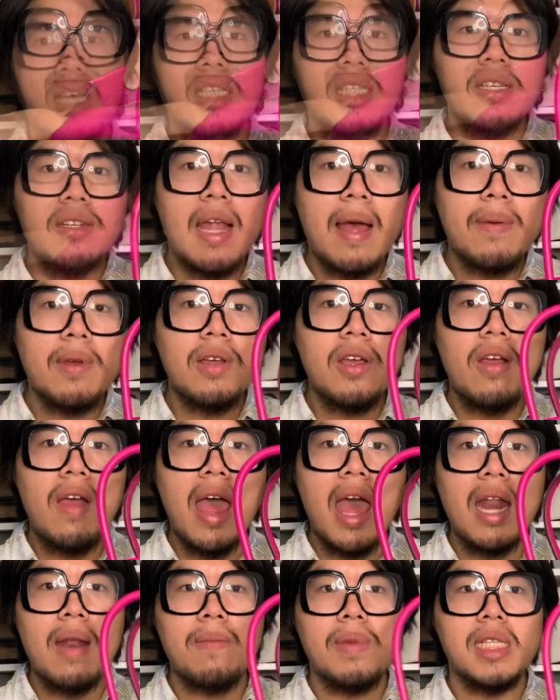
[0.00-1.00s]
So now I'll go
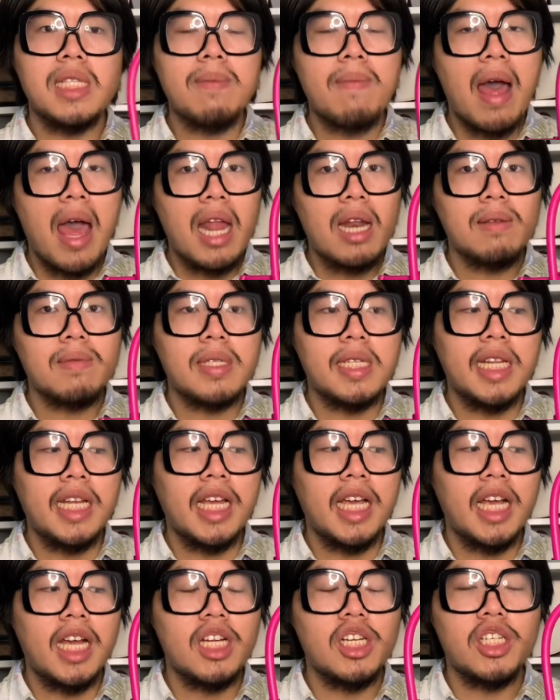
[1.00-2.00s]
ahead and put some items in
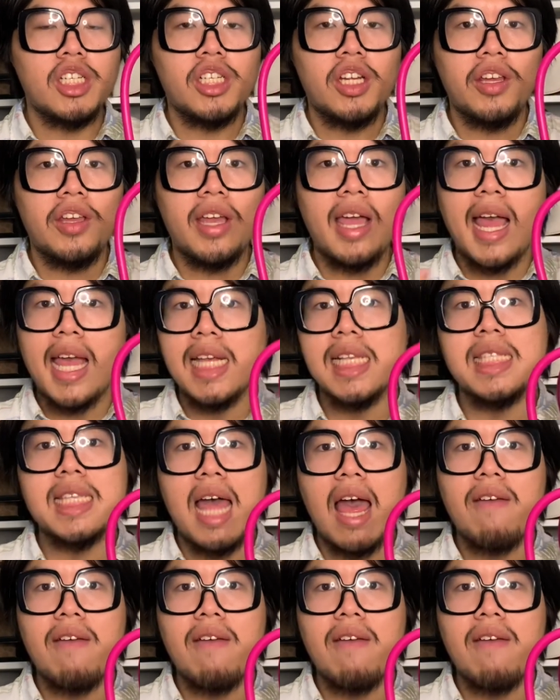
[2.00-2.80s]
here and show you guys